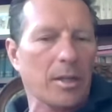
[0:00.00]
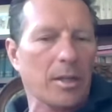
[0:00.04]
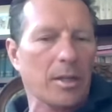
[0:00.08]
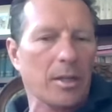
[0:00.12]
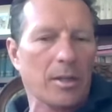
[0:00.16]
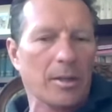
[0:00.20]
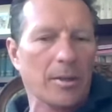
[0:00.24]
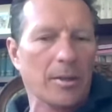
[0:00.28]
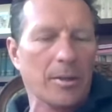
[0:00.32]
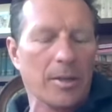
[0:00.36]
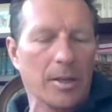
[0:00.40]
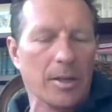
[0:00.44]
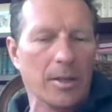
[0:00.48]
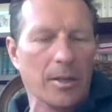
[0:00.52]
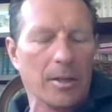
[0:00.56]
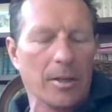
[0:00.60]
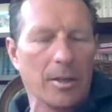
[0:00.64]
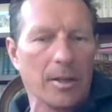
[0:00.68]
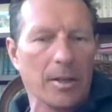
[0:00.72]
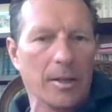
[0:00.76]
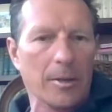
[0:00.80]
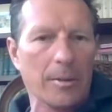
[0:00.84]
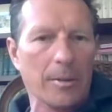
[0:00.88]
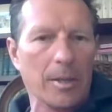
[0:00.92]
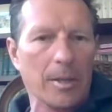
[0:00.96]
than
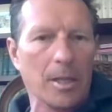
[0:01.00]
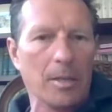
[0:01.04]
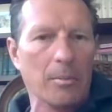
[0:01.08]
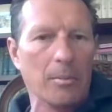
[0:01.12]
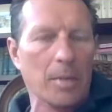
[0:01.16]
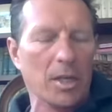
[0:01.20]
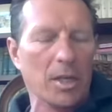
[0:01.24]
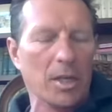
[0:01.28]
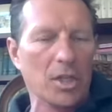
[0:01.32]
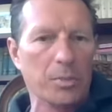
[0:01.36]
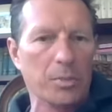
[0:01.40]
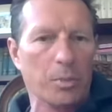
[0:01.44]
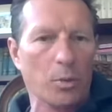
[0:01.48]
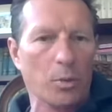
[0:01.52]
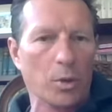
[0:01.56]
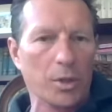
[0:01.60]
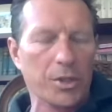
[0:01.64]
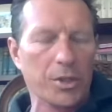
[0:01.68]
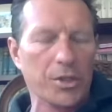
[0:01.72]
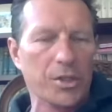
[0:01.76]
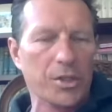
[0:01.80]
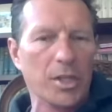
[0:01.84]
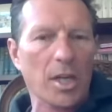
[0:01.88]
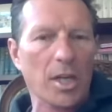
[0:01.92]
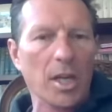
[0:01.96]
in many
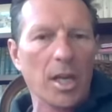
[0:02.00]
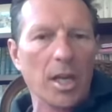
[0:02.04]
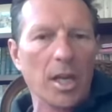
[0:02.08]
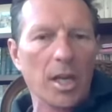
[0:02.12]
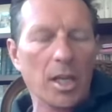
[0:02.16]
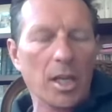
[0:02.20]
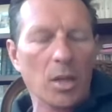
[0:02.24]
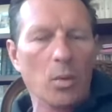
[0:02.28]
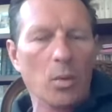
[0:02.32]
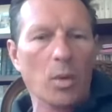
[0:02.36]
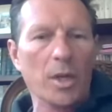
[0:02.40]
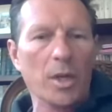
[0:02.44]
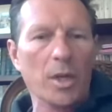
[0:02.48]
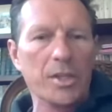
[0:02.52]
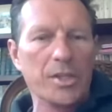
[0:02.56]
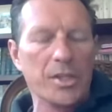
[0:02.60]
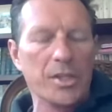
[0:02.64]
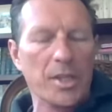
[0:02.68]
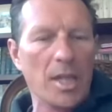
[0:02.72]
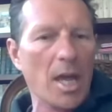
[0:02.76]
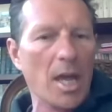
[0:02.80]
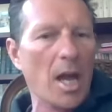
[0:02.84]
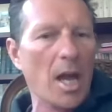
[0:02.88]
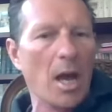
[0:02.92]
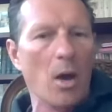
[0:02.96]
sports in the West
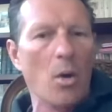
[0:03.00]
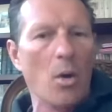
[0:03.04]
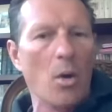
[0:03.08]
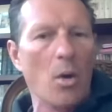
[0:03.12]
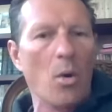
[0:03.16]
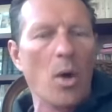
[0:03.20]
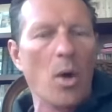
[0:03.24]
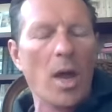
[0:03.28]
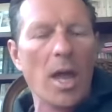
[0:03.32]
now